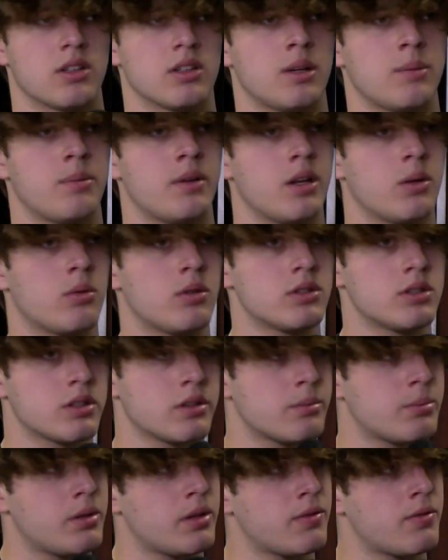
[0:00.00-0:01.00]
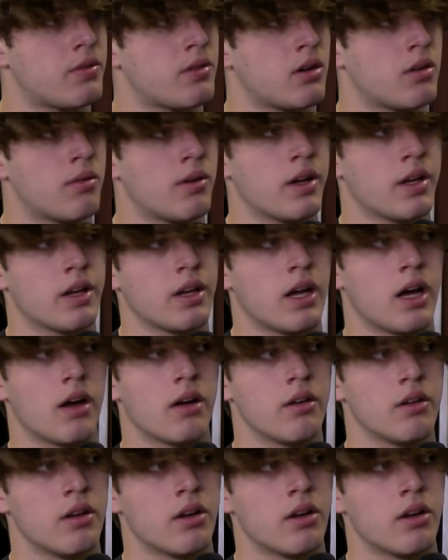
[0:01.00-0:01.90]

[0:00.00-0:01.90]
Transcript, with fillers: Cause I bet he wants to compete for a ring now.